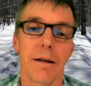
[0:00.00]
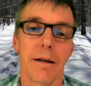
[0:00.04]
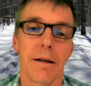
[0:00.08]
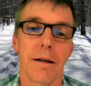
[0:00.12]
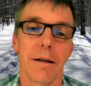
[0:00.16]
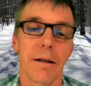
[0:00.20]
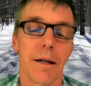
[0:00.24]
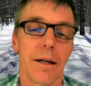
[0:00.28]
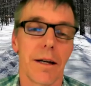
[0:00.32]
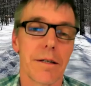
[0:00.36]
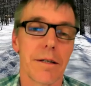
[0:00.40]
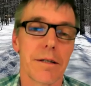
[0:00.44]
and
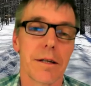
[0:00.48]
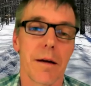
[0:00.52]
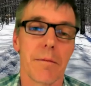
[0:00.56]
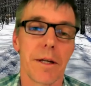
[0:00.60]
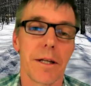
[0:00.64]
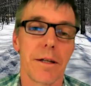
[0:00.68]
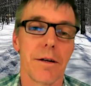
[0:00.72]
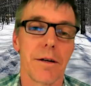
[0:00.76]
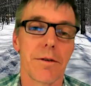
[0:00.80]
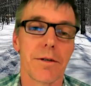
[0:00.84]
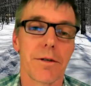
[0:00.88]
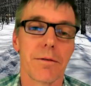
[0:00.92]
that's i
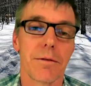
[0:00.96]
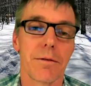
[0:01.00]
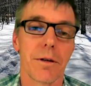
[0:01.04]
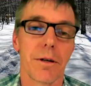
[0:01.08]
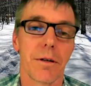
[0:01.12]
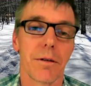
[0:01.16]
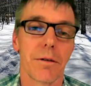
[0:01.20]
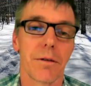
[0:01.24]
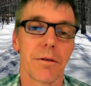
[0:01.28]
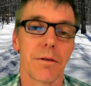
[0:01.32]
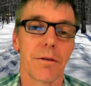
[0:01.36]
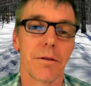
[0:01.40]
mean those are
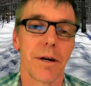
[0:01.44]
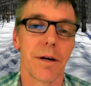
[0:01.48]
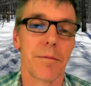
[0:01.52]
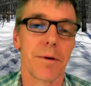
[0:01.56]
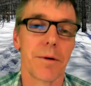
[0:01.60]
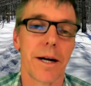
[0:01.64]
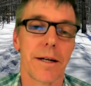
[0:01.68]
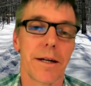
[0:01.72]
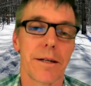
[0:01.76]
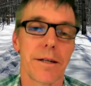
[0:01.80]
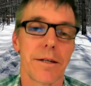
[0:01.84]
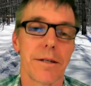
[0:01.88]
all great
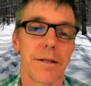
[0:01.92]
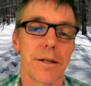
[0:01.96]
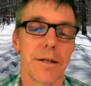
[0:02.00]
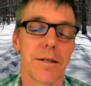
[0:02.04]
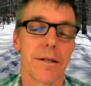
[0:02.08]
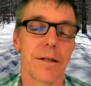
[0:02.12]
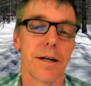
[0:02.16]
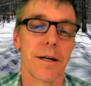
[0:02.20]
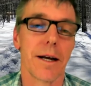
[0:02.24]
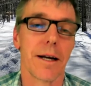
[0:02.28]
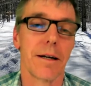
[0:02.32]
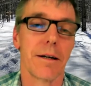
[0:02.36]

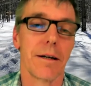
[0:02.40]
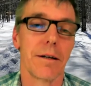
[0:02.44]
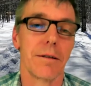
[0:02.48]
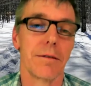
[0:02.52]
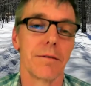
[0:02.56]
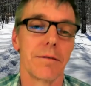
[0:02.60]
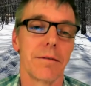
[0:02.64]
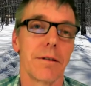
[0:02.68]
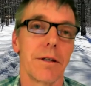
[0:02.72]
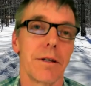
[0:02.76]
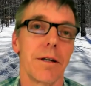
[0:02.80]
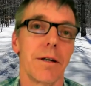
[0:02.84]
practices and i
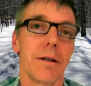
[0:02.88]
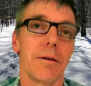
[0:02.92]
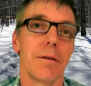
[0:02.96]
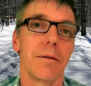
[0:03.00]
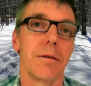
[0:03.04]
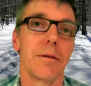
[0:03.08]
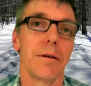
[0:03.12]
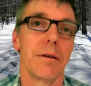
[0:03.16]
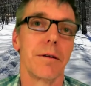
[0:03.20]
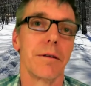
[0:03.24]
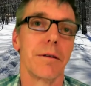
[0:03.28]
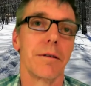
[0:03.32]
don't you
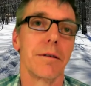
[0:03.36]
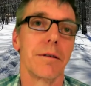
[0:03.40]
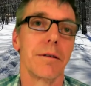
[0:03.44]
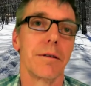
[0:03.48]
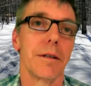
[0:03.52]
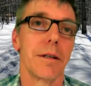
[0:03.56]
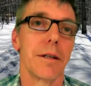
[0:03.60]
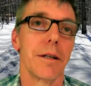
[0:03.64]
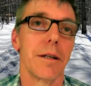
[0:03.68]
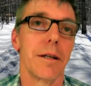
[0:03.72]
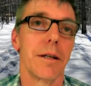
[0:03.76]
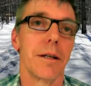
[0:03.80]
know
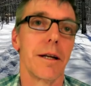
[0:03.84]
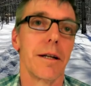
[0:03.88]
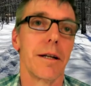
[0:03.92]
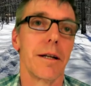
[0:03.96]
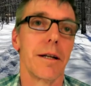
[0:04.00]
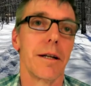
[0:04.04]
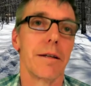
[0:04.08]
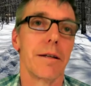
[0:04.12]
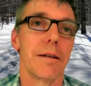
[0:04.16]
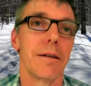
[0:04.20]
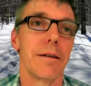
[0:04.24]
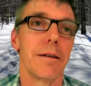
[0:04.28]

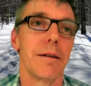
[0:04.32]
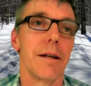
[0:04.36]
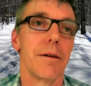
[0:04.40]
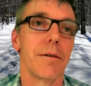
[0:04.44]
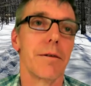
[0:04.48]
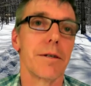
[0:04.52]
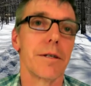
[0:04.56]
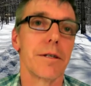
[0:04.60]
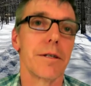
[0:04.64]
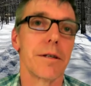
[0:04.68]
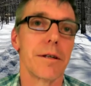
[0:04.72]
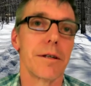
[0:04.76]

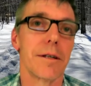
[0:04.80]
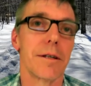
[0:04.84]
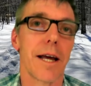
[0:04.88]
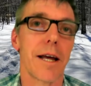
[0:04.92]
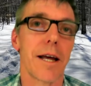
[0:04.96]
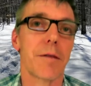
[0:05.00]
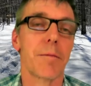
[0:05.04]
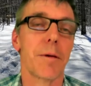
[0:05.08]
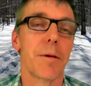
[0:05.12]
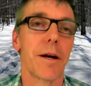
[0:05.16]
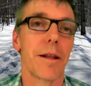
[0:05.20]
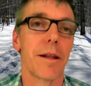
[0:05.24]
you know, it's
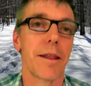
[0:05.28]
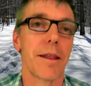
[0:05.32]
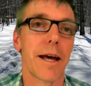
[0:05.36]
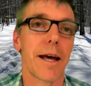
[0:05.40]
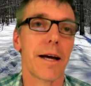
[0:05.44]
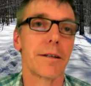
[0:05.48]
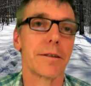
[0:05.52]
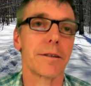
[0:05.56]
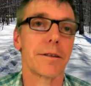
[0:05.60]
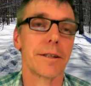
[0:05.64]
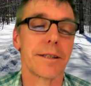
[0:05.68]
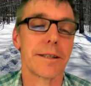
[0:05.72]
death by a,
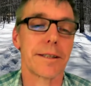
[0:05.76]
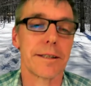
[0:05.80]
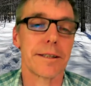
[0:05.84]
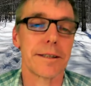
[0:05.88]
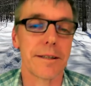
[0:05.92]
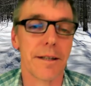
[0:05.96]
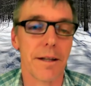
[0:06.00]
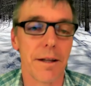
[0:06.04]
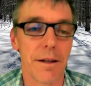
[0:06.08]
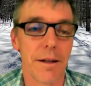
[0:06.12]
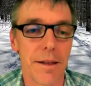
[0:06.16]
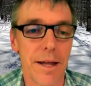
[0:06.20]
thousand,
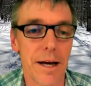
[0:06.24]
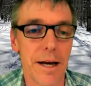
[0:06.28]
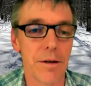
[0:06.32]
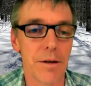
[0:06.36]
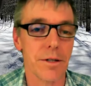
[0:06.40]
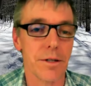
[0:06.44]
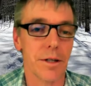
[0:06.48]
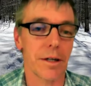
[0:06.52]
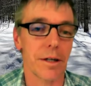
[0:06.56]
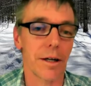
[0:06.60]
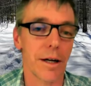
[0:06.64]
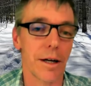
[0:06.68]
a
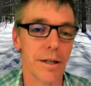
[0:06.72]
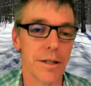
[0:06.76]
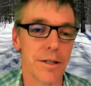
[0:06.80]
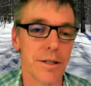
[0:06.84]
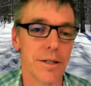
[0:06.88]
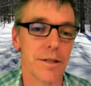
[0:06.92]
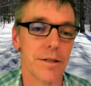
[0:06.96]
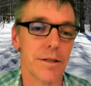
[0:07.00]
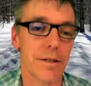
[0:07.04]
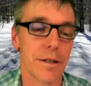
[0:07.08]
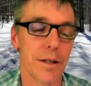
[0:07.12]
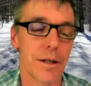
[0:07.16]
thousand
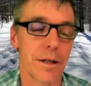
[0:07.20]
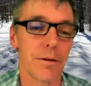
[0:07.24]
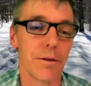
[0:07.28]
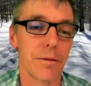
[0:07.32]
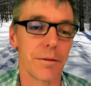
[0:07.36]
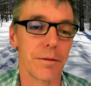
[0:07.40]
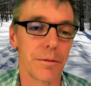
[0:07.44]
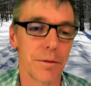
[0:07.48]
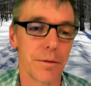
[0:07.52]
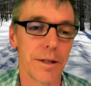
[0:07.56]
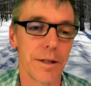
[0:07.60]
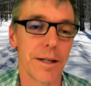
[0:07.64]
cuts, you
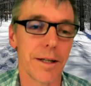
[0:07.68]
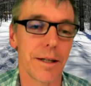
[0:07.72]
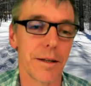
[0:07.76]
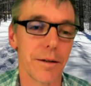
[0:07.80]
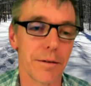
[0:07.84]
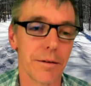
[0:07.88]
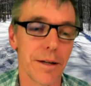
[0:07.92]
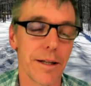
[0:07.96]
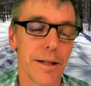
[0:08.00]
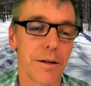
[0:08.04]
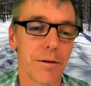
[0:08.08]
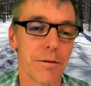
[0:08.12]
know, in
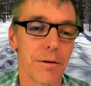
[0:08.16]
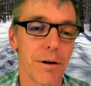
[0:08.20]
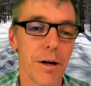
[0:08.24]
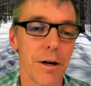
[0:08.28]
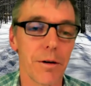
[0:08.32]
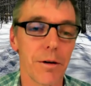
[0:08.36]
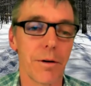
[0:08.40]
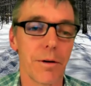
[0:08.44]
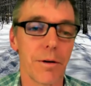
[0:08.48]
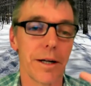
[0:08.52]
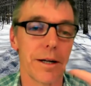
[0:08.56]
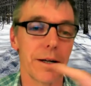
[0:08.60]
the, in the
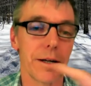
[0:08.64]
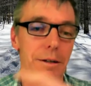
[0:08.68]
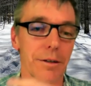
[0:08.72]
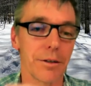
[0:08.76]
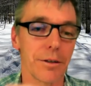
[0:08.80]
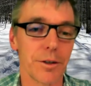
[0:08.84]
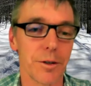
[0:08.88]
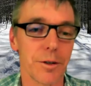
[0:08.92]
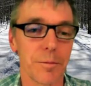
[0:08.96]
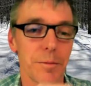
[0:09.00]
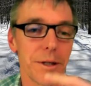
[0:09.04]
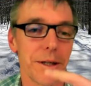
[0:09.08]
wrong way can
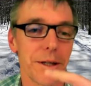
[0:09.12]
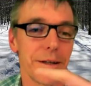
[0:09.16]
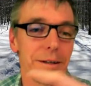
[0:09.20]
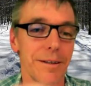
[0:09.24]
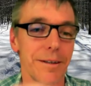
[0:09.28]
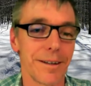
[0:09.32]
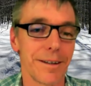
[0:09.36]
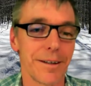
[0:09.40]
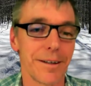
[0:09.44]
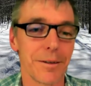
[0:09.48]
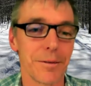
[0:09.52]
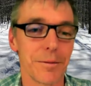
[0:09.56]
also
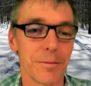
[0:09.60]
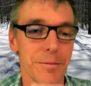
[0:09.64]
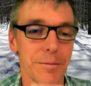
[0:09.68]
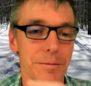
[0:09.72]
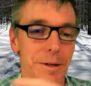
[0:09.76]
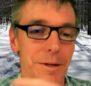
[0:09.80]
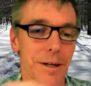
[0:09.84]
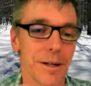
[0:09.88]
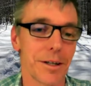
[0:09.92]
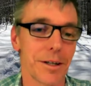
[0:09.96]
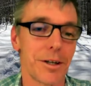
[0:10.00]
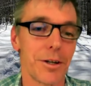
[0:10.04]
be, you know,
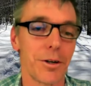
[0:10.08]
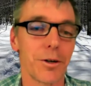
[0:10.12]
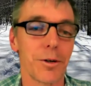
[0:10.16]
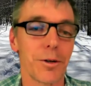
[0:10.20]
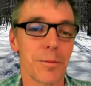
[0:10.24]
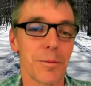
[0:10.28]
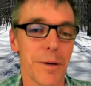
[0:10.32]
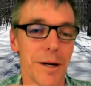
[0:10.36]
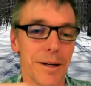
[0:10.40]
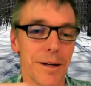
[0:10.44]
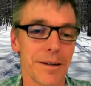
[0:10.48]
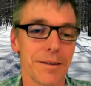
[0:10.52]
a
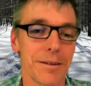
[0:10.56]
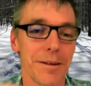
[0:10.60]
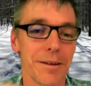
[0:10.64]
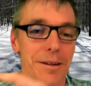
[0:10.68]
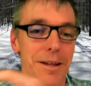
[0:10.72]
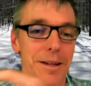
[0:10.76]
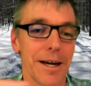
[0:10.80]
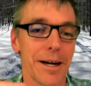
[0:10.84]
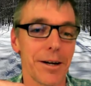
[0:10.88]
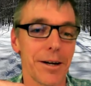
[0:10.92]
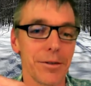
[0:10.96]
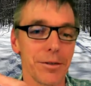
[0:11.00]
cure by
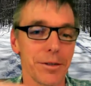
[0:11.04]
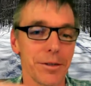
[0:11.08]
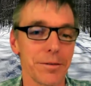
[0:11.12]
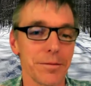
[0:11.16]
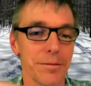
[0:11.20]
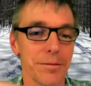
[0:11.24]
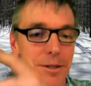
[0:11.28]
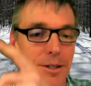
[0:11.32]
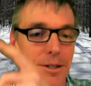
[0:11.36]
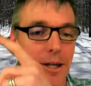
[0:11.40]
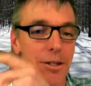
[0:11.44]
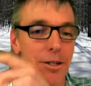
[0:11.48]
a
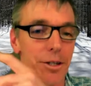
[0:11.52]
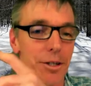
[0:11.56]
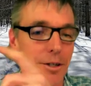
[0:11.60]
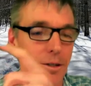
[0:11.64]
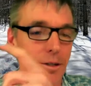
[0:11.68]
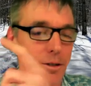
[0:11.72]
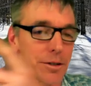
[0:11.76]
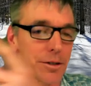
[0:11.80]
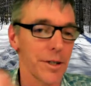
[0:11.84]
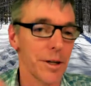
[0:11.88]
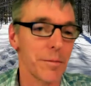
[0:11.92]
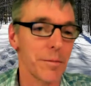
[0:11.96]
thousand
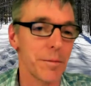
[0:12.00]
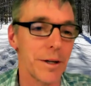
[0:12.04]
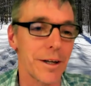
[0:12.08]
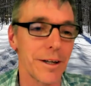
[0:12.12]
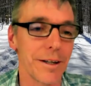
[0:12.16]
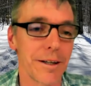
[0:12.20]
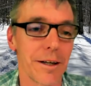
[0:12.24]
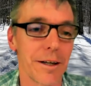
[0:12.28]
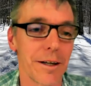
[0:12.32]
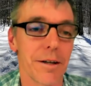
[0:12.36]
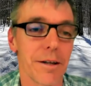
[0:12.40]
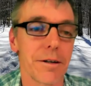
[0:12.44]
stitches or
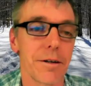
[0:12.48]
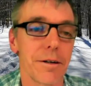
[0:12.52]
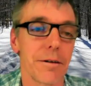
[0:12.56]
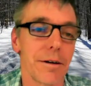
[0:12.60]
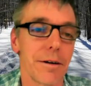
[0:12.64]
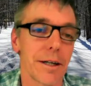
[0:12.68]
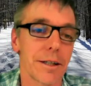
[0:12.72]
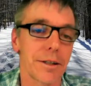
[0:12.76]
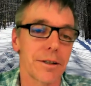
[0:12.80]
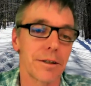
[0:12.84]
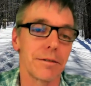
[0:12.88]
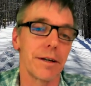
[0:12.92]
something in the other,
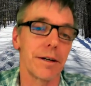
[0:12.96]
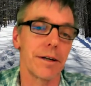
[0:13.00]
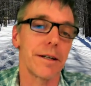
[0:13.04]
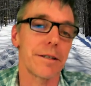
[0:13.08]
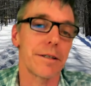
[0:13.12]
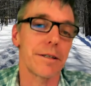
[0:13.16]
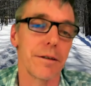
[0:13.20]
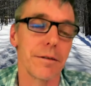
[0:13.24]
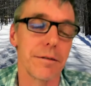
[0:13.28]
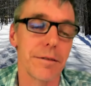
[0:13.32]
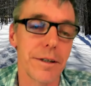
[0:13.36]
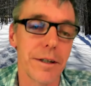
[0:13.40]

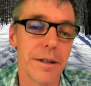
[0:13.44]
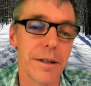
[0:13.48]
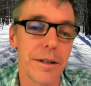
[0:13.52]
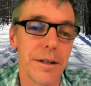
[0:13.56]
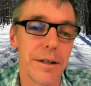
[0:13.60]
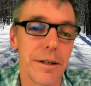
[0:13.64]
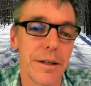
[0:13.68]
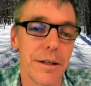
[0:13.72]
right? So if,